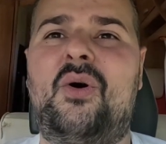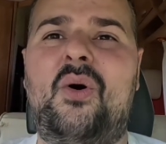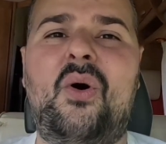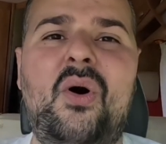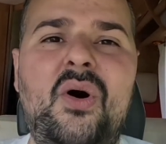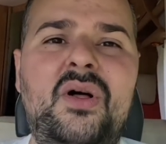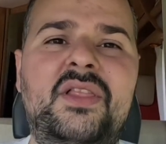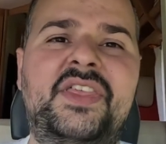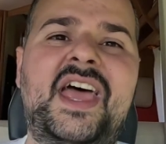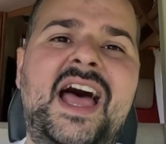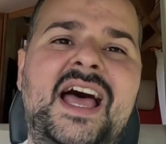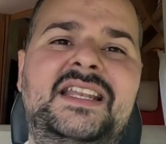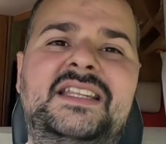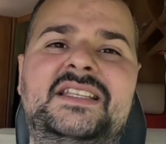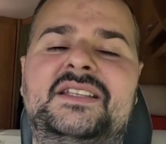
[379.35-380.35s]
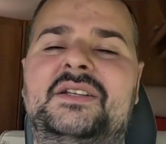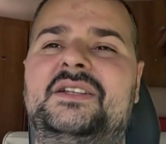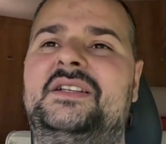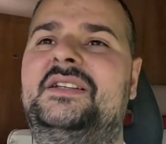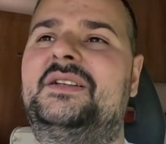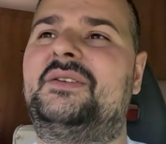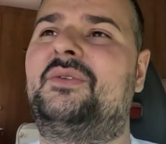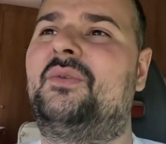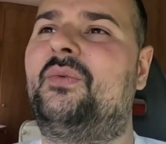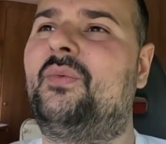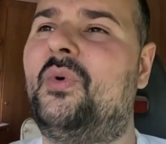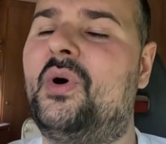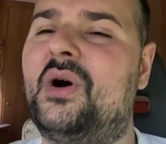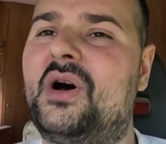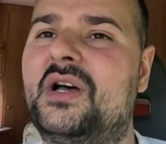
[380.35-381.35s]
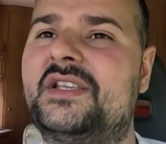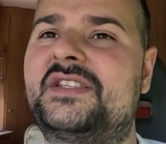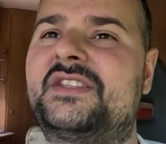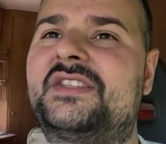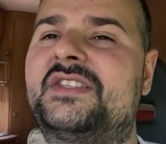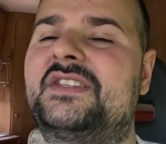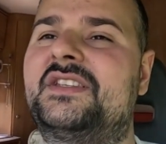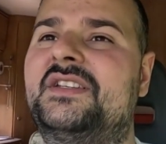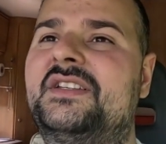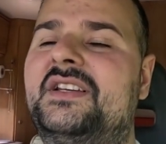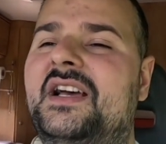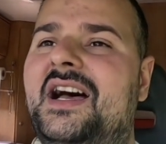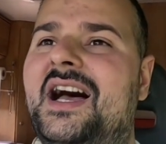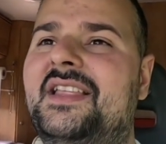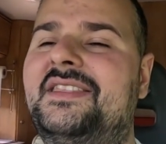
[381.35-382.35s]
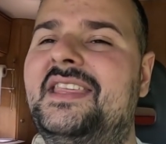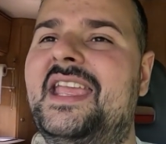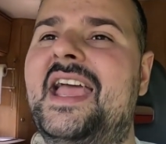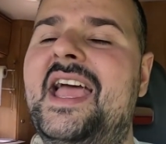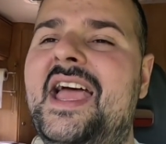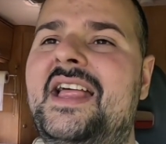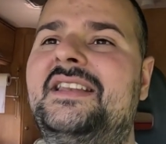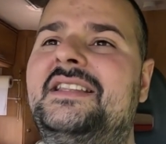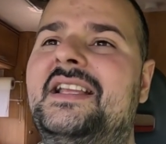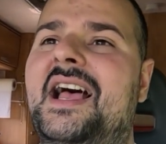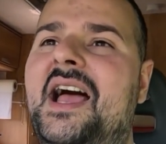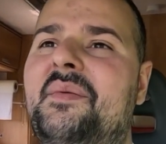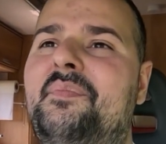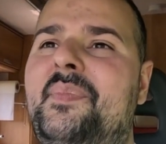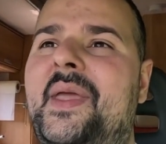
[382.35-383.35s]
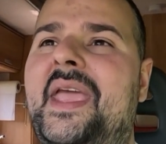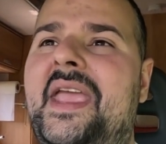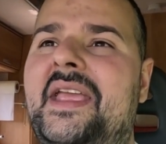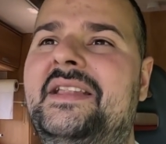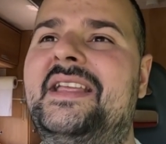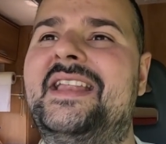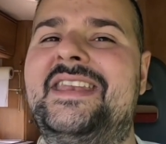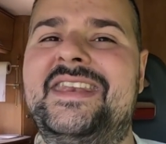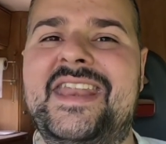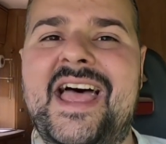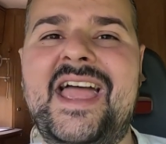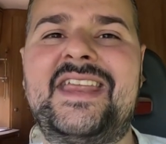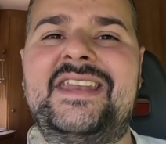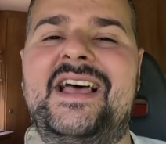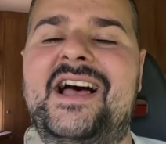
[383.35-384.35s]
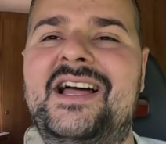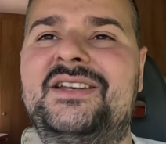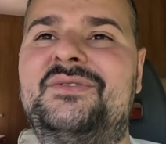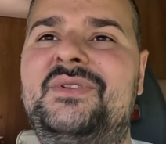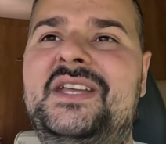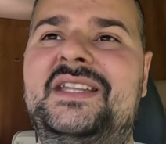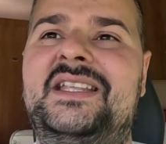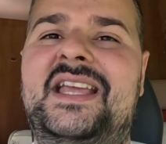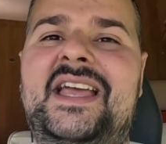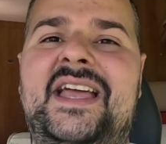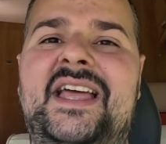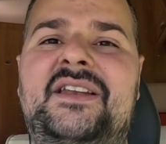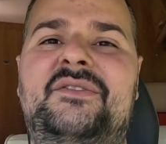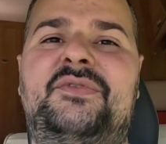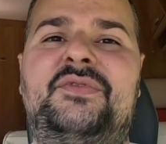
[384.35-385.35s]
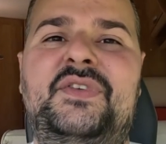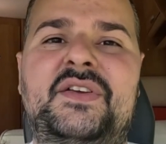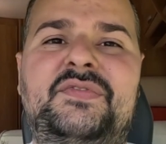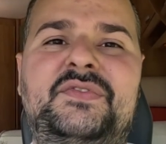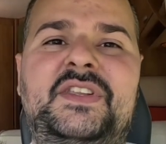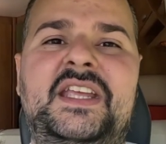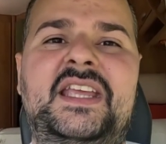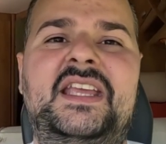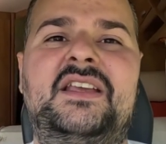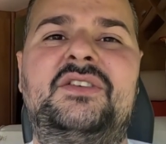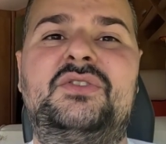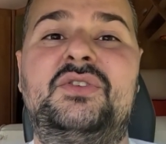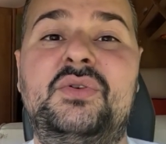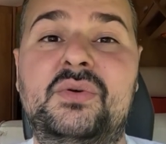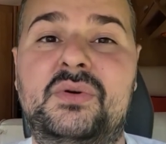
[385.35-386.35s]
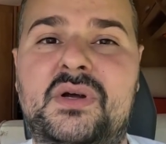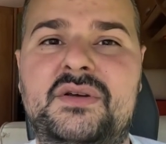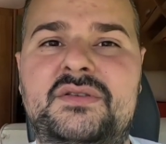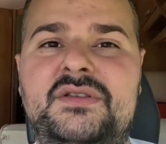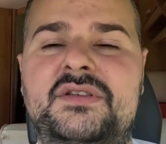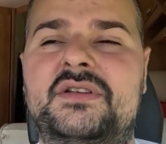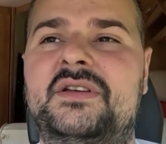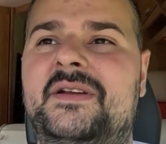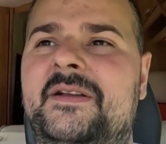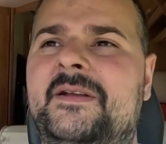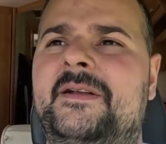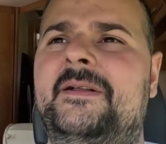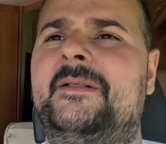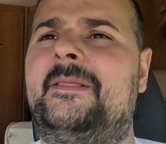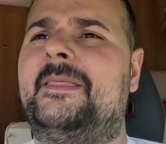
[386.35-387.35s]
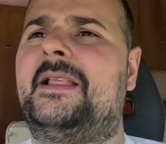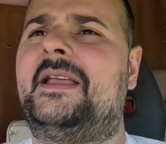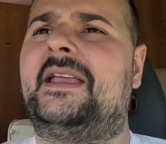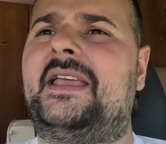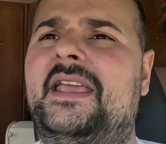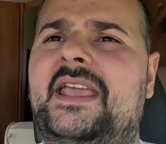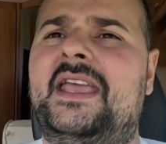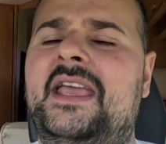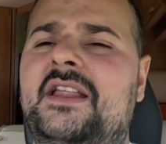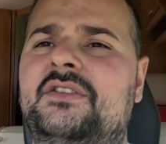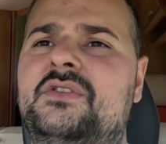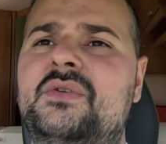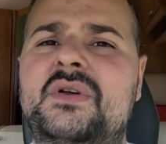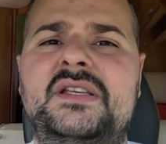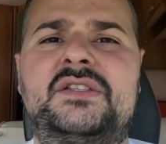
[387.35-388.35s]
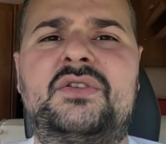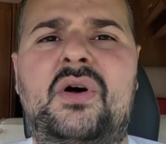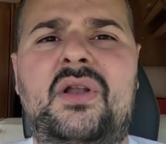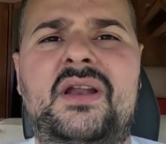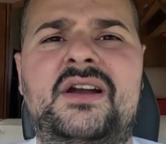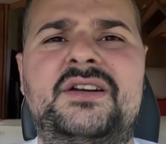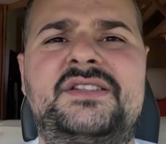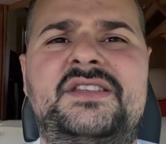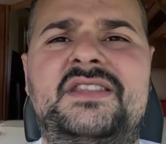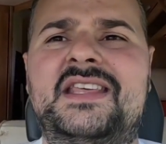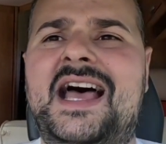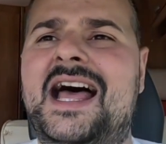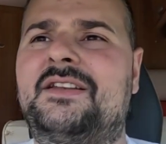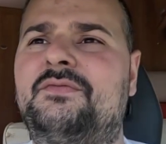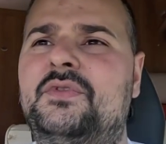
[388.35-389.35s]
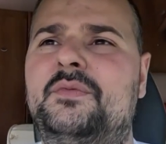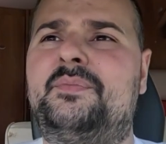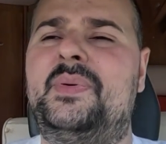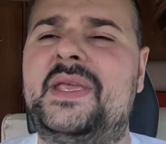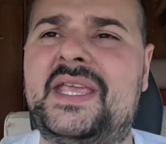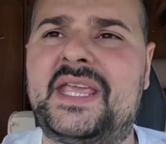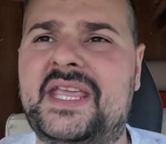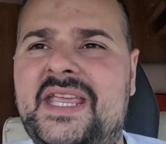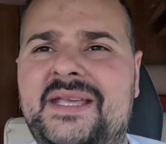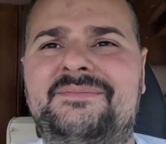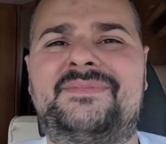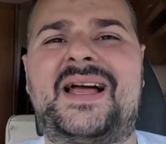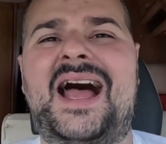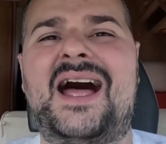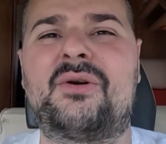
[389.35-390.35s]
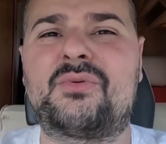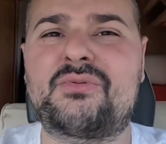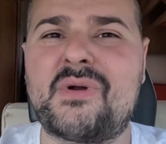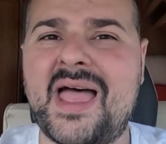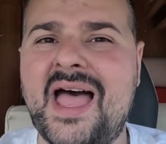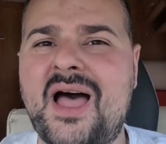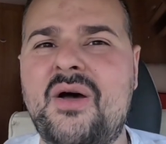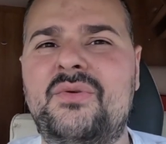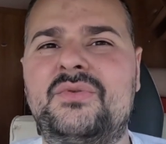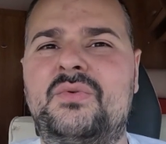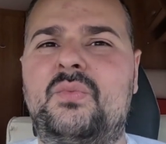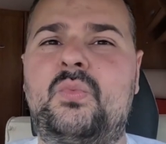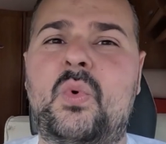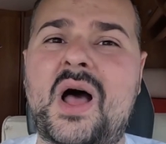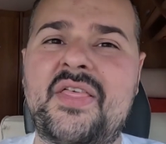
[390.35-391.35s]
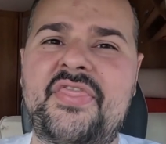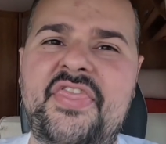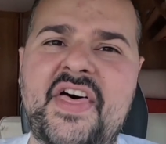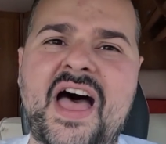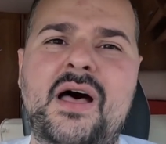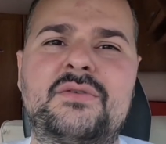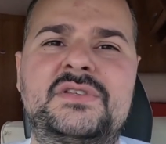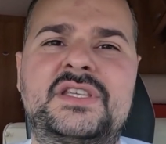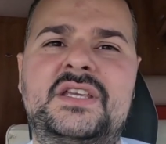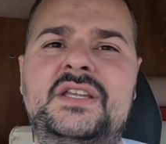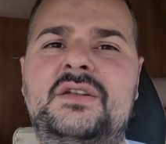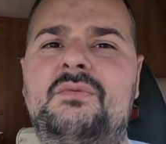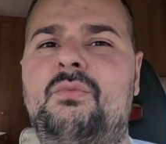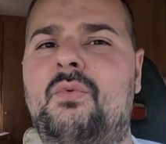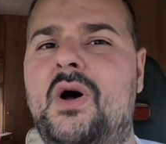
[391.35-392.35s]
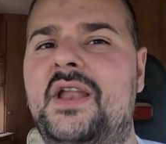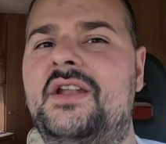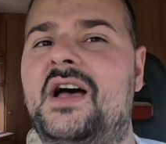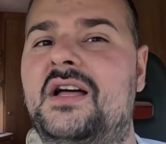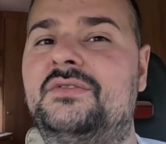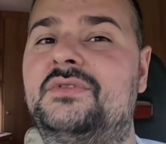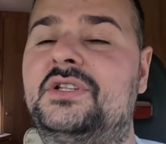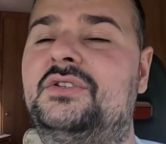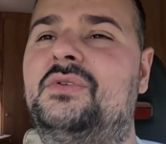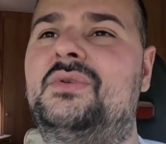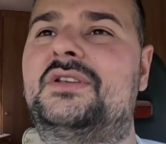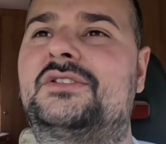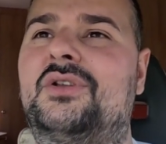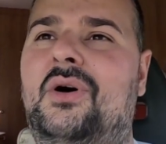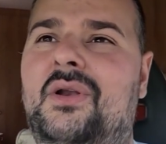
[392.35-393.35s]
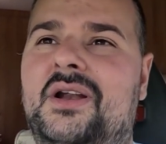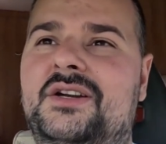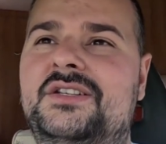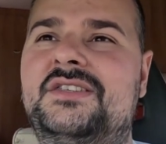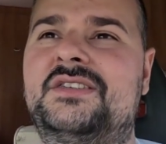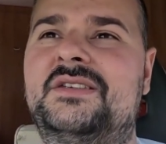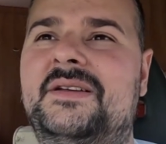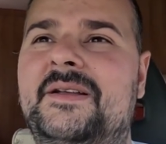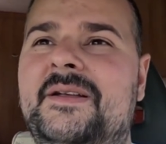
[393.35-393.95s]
all that was, at the end, I paid 950 euros. In US dollars, that would be around 1,100 US dollars.